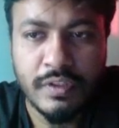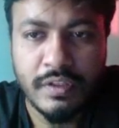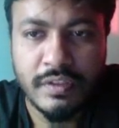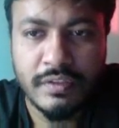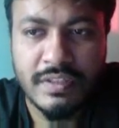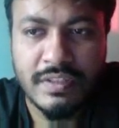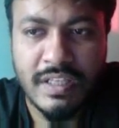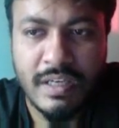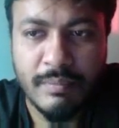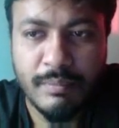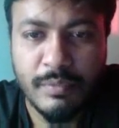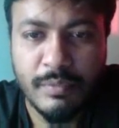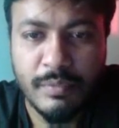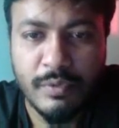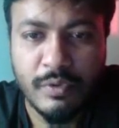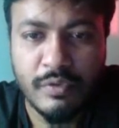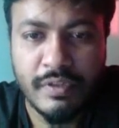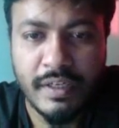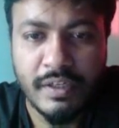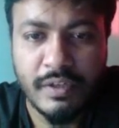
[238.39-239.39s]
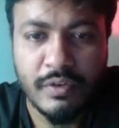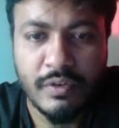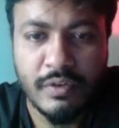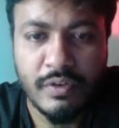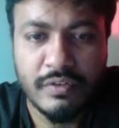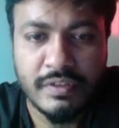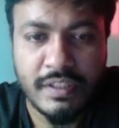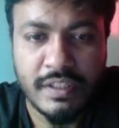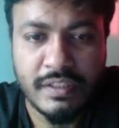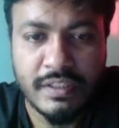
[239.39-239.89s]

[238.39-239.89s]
support, and contact.